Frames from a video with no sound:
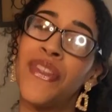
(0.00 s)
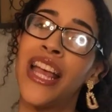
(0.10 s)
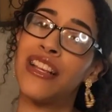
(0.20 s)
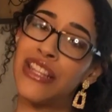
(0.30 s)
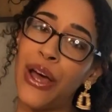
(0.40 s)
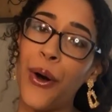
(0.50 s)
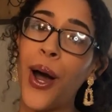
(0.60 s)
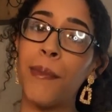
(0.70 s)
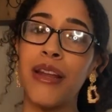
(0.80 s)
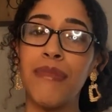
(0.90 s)
So
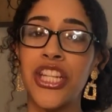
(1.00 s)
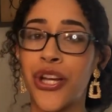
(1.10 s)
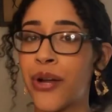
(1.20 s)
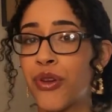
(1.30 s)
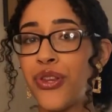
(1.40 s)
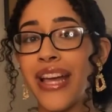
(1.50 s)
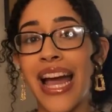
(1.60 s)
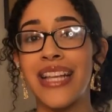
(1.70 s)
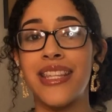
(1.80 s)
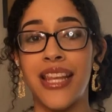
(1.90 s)
I'm gonna be sharing with you
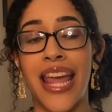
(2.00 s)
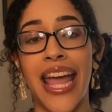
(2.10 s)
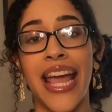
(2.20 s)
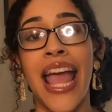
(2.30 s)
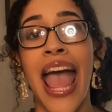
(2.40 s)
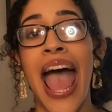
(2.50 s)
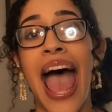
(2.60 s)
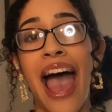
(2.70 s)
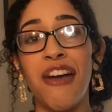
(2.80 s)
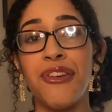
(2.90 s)
guys today
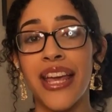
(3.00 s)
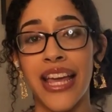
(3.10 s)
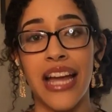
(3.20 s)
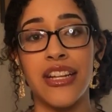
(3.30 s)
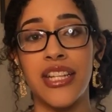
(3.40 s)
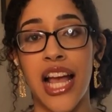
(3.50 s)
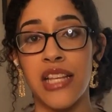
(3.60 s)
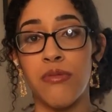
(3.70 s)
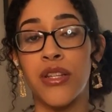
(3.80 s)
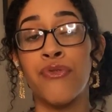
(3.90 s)
how you can get your
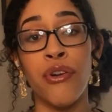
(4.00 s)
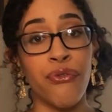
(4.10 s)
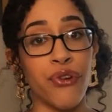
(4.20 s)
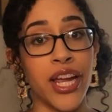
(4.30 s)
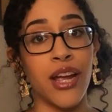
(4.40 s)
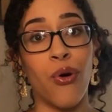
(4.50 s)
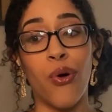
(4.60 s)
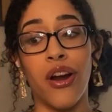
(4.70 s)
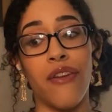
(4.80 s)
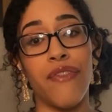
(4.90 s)
textbooks for free
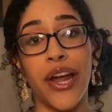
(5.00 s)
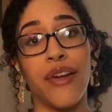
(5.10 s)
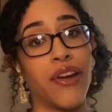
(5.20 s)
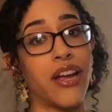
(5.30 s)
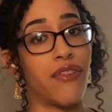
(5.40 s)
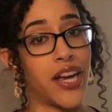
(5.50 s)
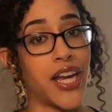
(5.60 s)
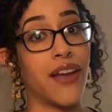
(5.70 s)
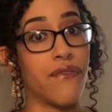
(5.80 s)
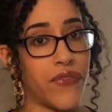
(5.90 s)
or very, very,
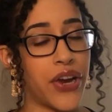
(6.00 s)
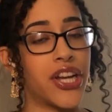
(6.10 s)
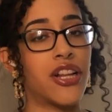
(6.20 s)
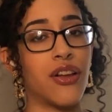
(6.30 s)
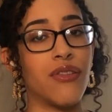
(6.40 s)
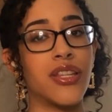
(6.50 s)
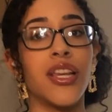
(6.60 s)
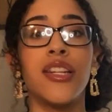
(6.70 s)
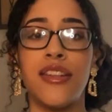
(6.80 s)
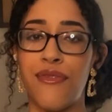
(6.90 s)
very, very close
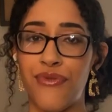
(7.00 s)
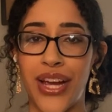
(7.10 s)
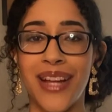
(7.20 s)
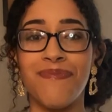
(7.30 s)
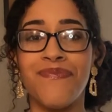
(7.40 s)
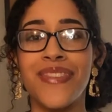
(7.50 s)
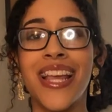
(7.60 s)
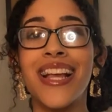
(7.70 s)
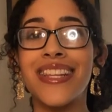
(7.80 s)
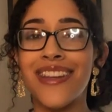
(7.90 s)
to free.
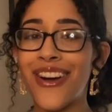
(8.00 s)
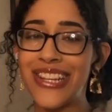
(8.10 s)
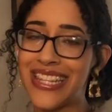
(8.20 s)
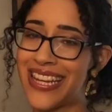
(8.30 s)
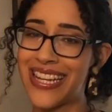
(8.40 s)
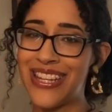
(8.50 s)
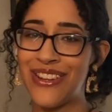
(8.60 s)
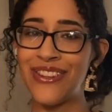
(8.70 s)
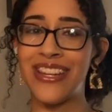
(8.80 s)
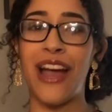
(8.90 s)
So stay
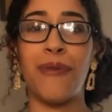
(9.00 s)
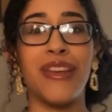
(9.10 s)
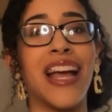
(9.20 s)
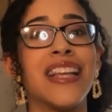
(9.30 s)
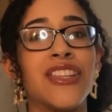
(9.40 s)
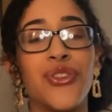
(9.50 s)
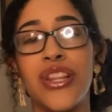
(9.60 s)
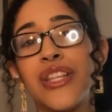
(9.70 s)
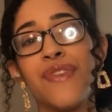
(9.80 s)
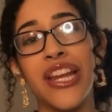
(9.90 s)
tuned. I hope you guys enjoy
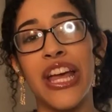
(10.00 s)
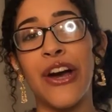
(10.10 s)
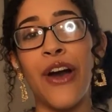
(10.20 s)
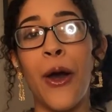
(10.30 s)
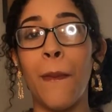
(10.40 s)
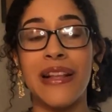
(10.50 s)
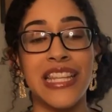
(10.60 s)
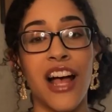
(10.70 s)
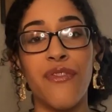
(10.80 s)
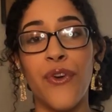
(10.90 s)
this video. I hope it's
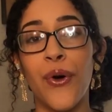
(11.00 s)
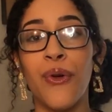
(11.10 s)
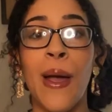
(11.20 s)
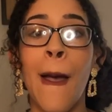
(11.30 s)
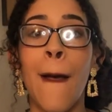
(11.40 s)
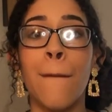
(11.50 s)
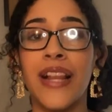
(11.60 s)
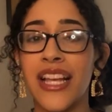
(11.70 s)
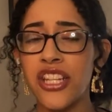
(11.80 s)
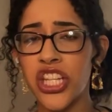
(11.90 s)
helpful.
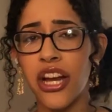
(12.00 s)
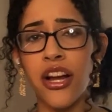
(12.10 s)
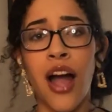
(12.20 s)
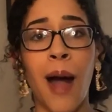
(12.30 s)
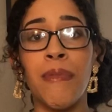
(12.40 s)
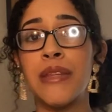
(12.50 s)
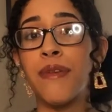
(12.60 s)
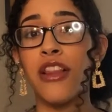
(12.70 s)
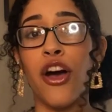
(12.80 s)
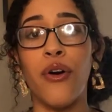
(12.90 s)
Please share comments
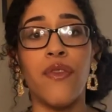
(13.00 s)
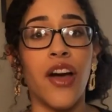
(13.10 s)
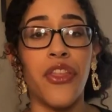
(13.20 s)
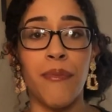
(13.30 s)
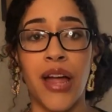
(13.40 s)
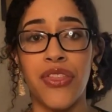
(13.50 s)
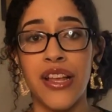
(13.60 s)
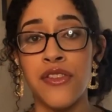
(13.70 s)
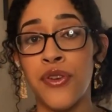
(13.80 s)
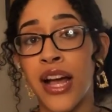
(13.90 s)
below of other
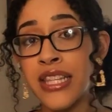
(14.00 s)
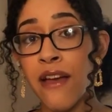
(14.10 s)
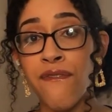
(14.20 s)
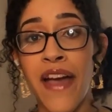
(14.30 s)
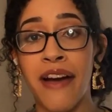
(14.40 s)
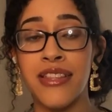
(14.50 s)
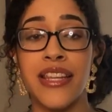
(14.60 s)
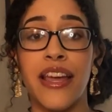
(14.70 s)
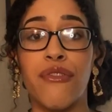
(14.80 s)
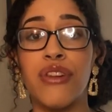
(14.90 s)
methods you guys have found to
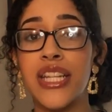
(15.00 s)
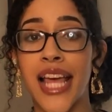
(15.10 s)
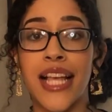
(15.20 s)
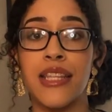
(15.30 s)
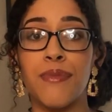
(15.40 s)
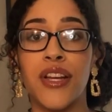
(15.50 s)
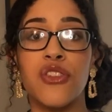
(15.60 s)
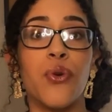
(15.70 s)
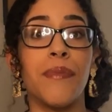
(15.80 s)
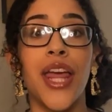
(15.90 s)
get free textbooks
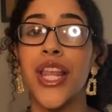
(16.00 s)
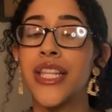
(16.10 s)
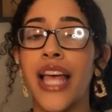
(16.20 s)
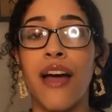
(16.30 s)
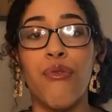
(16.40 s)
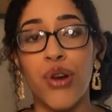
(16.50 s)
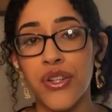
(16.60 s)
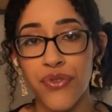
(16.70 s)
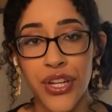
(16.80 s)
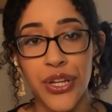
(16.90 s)
or methods that have worked
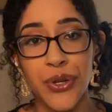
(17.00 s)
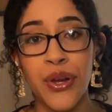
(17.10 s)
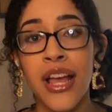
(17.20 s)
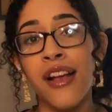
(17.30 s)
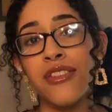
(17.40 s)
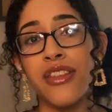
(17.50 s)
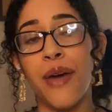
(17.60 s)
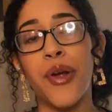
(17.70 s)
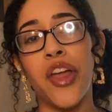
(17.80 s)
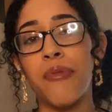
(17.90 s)
for you, so that
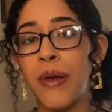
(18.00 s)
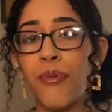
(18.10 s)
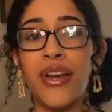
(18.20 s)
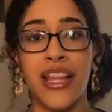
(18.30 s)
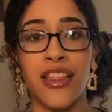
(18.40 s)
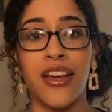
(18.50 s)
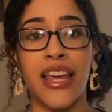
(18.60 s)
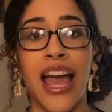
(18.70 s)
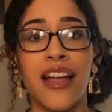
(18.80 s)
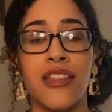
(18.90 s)
way other people can look
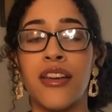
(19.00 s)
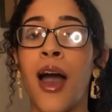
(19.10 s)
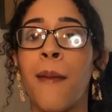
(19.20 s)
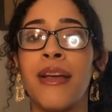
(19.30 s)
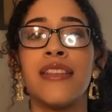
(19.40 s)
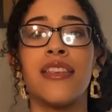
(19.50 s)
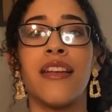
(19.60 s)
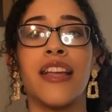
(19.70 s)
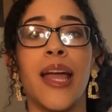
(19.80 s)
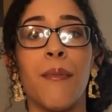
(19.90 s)
at the comments
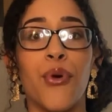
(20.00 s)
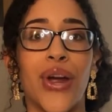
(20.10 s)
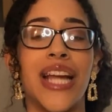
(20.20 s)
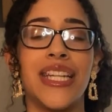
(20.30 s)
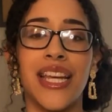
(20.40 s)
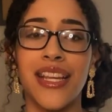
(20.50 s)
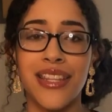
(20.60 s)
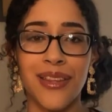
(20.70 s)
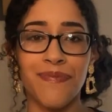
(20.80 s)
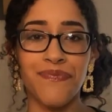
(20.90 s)
and get more
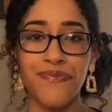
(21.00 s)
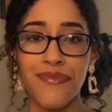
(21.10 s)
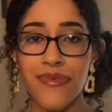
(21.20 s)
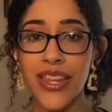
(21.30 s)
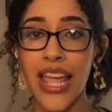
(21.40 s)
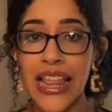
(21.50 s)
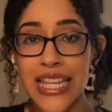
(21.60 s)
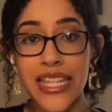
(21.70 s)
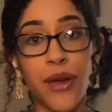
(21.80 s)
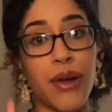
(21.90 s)
ideas.
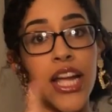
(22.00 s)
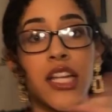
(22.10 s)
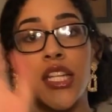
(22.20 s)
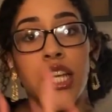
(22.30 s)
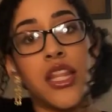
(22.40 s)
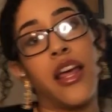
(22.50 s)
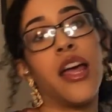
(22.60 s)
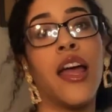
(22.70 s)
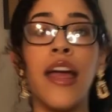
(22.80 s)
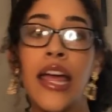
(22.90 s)
Let's get right into the
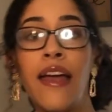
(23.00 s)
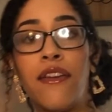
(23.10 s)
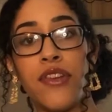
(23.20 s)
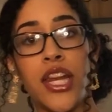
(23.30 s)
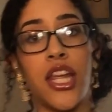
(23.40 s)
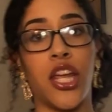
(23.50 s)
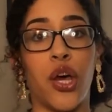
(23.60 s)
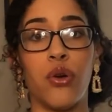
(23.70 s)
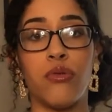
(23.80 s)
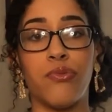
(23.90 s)
video.
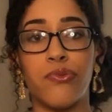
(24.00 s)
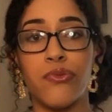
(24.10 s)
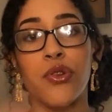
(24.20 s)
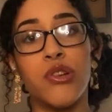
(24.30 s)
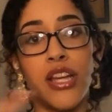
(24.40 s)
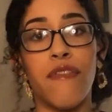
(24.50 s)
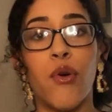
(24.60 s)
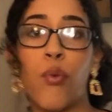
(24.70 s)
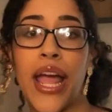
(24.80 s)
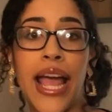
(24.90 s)
Whichever
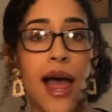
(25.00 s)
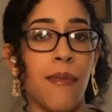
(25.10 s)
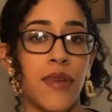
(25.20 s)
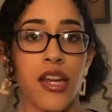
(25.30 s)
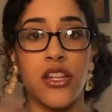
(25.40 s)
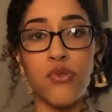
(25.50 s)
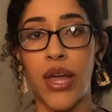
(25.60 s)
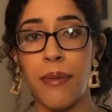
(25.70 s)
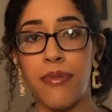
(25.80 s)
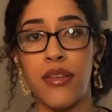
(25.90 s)
way, I'm gonna
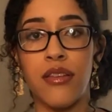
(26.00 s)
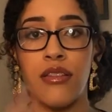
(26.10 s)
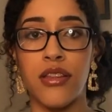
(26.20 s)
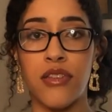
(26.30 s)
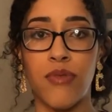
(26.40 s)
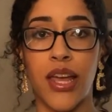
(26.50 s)
swipe this way.